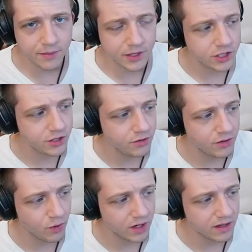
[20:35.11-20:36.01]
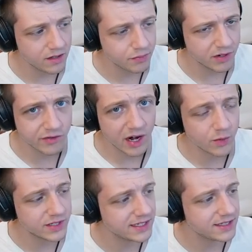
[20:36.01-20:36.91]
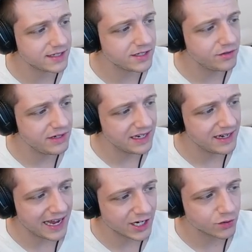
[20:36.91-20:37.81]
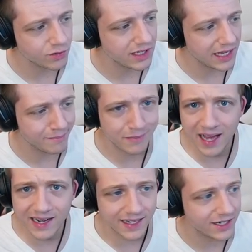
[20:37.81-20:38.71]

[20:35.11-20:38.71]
but you one of the prerequisites is you need an actual like body.